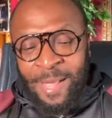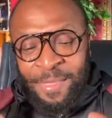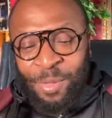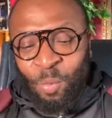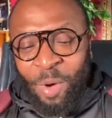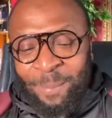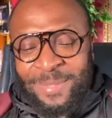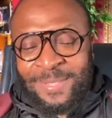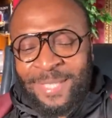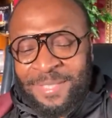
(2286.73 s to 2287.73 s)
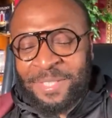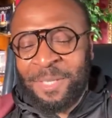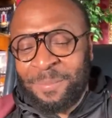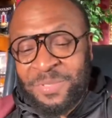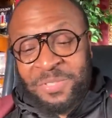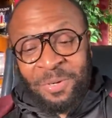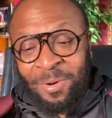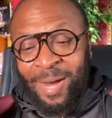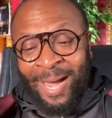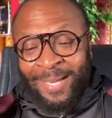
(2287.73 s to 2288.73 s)
The woman said to him,
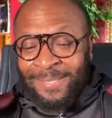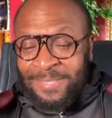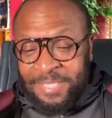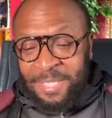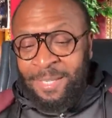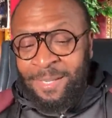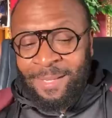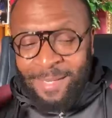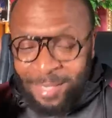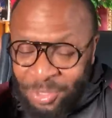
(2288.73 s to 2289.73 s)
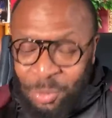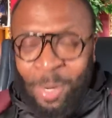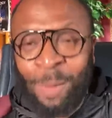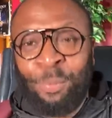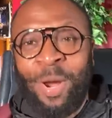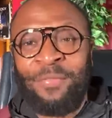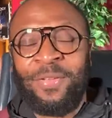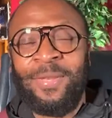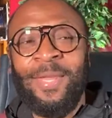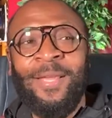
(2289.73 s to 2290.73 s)
Sir, I see that you are a prophet.
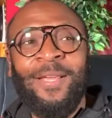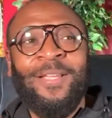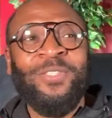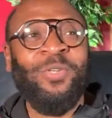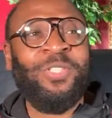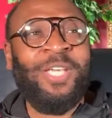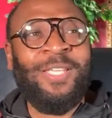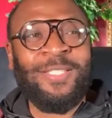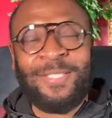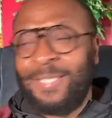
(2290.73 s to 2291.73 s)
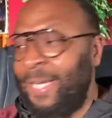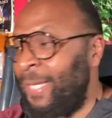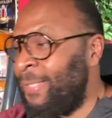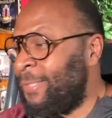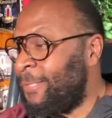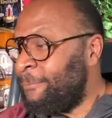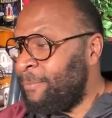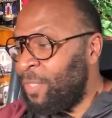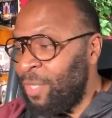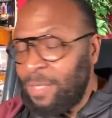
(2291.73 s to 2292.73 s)
So Jesus says,
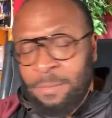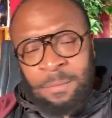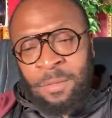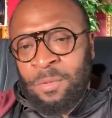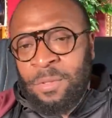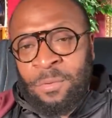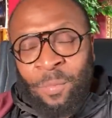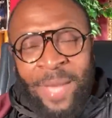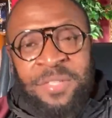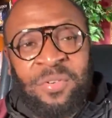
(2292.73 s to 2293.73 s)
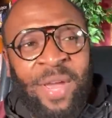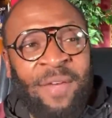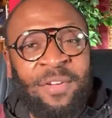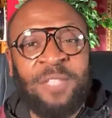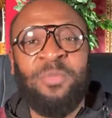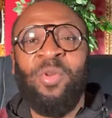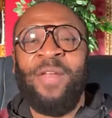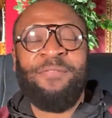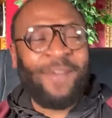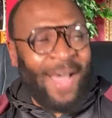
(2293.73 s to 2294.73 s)
you, you, you right, you don't have a husband. You
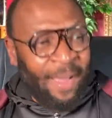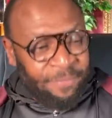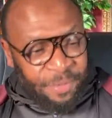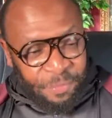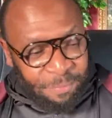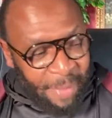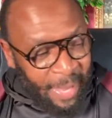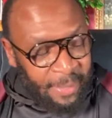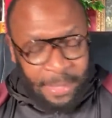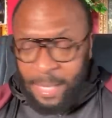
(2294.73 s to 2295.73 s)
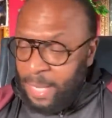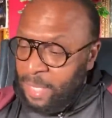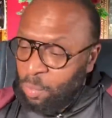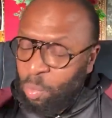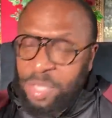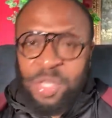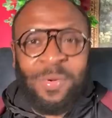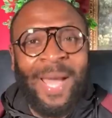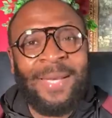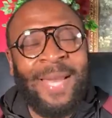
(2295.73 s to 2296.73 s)
had five different men, and the one you
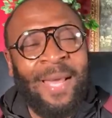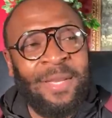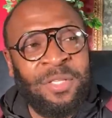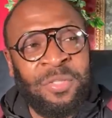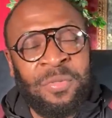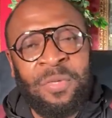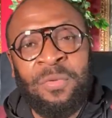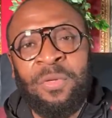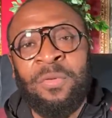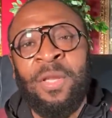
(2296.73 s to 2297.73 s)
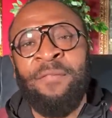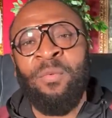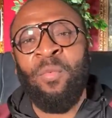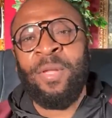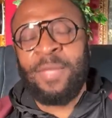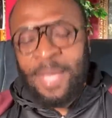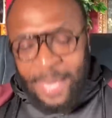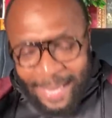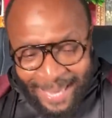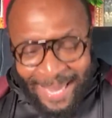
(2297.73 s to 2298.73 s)
got none that you, you, you living with,
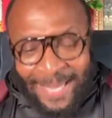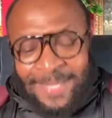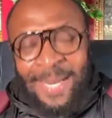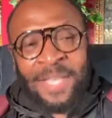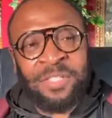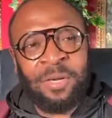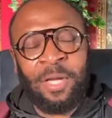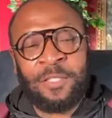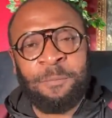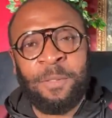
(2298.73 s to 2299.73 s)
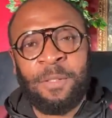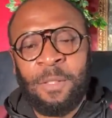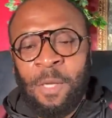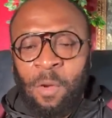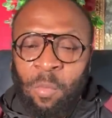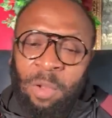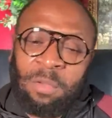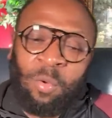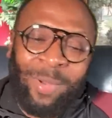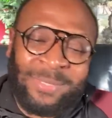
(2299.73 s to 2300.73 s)
he's not your husband. Well, the
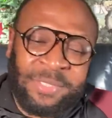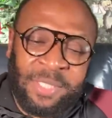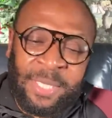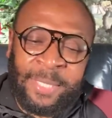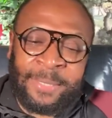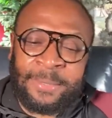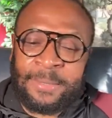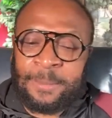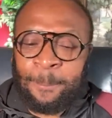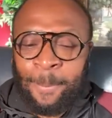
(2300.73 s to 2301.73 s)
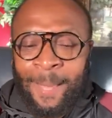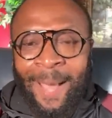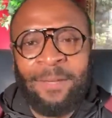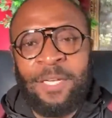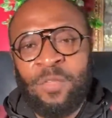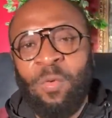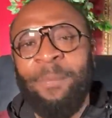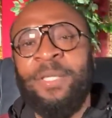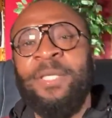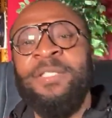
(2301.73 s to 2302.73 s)
question is, how did this
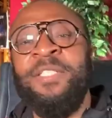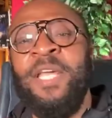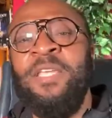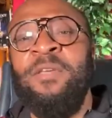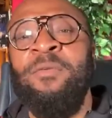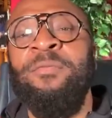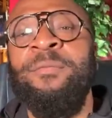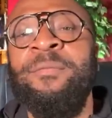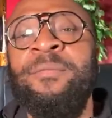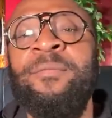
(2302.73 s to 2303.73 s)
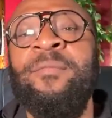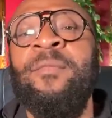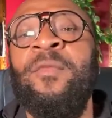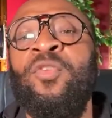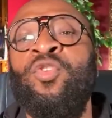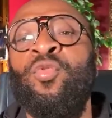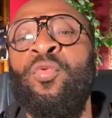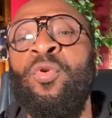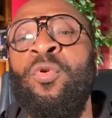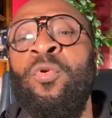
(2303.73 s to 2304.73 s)
woman continue?
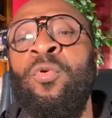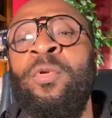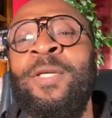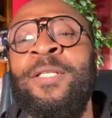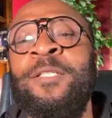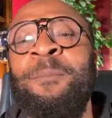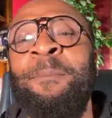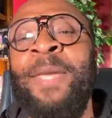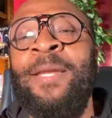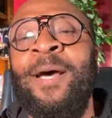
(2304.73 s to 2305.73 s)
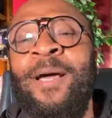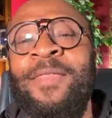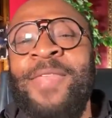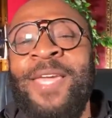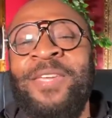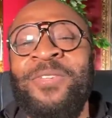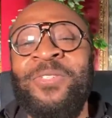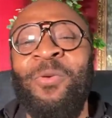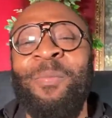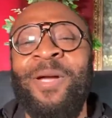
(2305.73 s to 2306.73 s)
True Despina, thank you
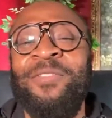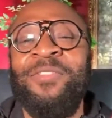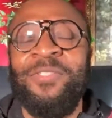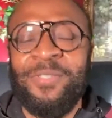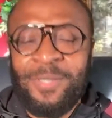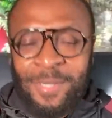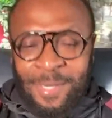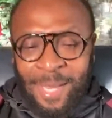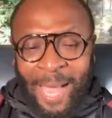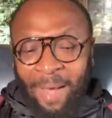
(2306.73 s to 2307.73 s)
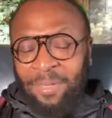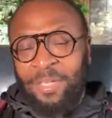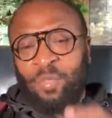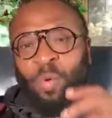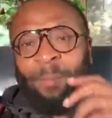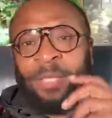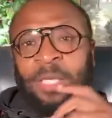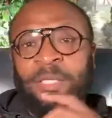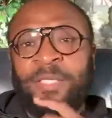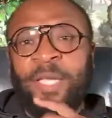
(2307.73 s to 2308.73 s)
so much. How did this woman
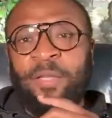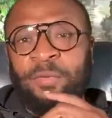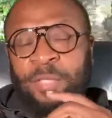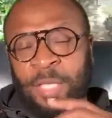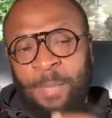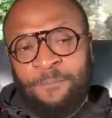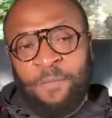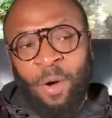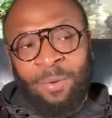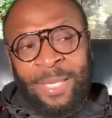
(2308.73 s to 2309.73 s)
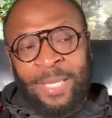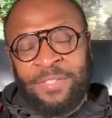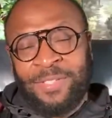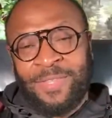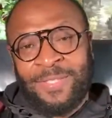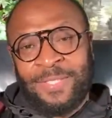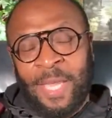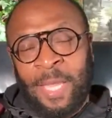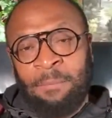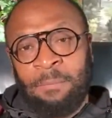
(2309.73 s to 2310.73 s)
continue to keep falling into the
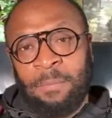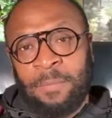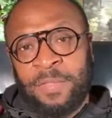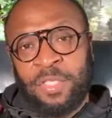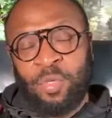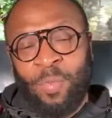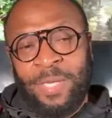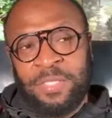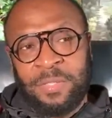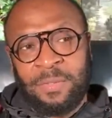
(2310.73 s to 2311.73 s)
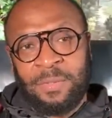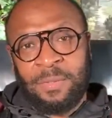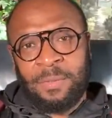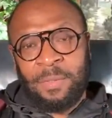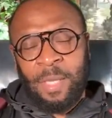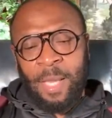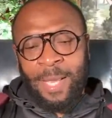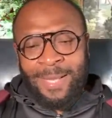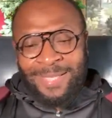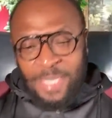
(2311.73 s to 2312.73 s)
same situation?
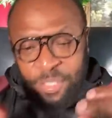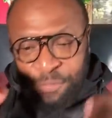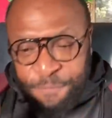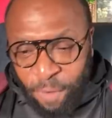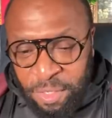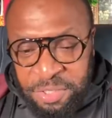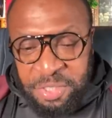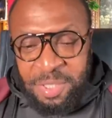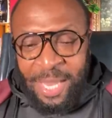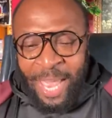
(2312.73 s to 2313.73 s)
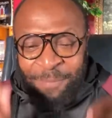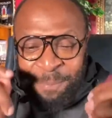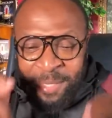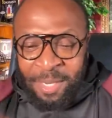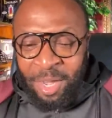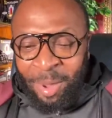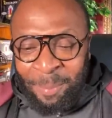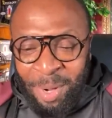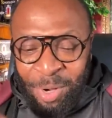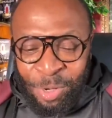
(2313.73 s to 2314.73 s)
Dysfunction had
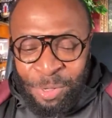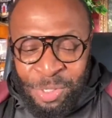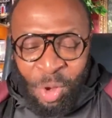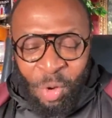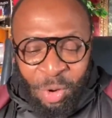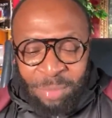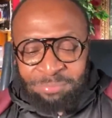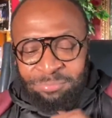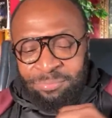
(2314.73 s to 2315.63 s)
become her norm.